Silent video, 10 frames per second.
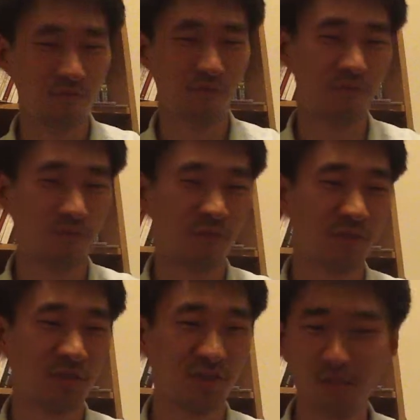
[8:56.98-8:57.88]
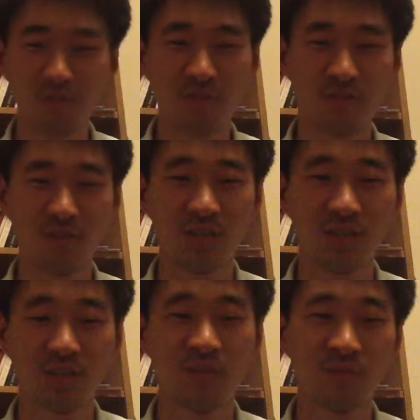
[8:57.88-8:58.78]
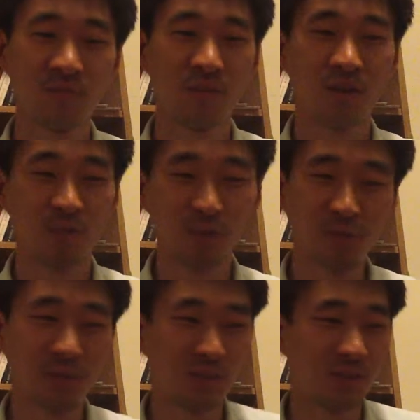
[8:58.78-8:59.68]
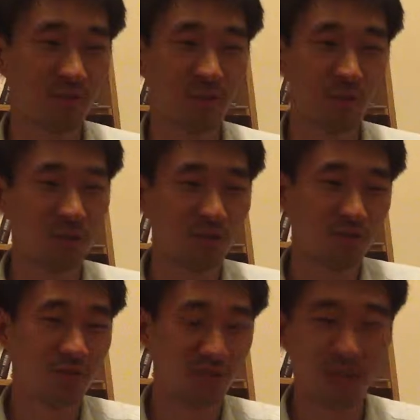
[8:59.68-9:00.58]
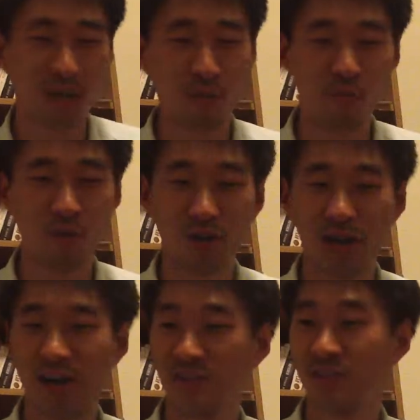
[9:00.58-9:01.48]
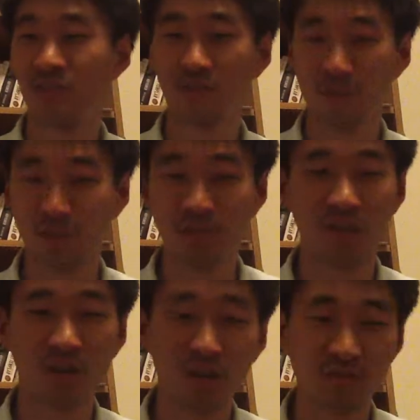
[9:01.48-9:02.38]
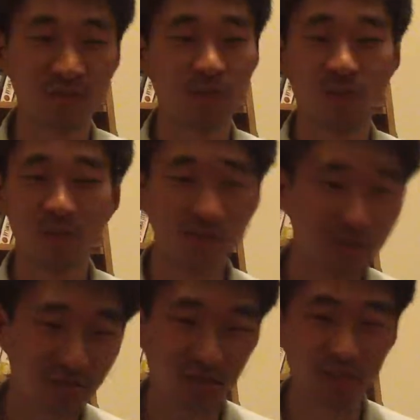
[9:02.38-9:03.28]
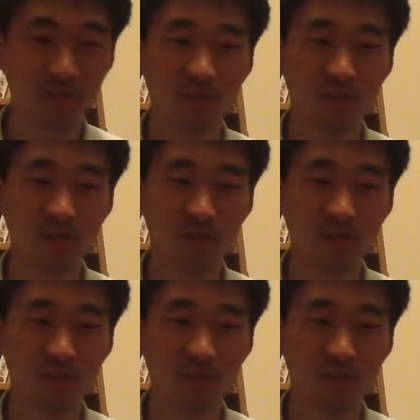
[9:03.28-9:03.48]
for for some reason or the other, Real Racing 3 was the game where I slowly took off all the assists,